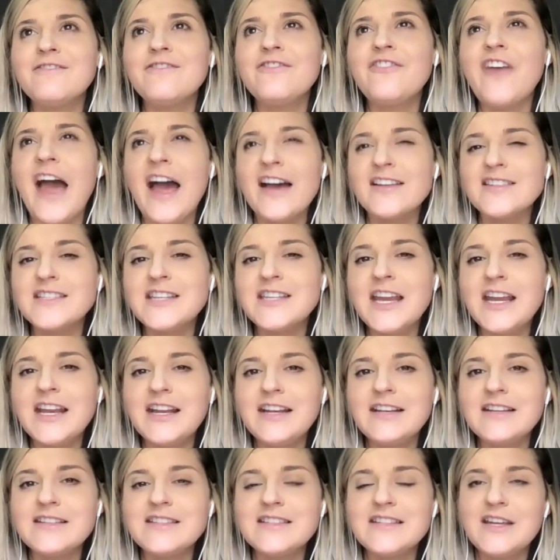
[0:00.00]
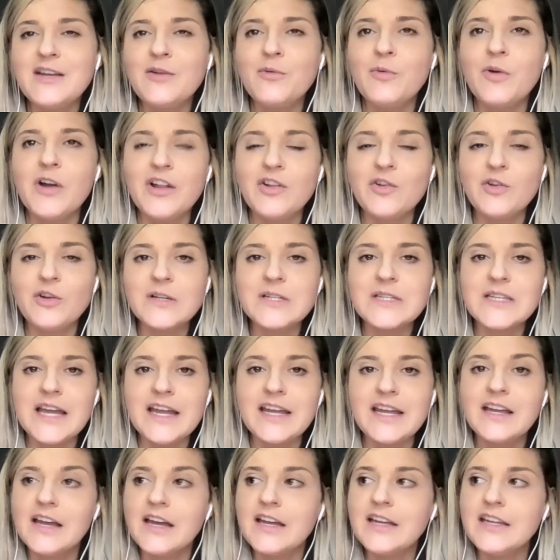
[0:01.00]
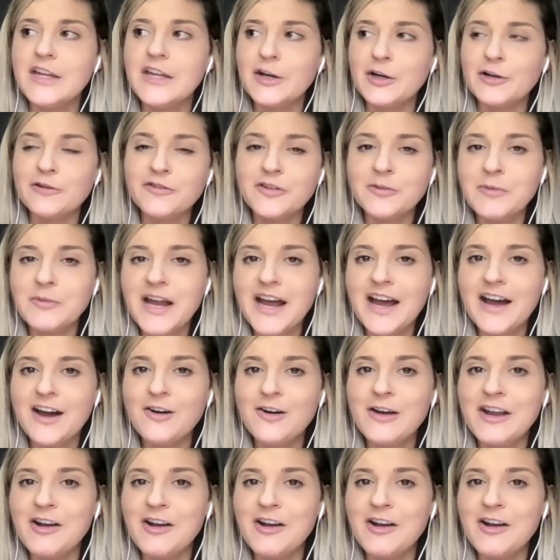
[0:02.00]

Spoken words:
fascinating to see what it looks like a year from now,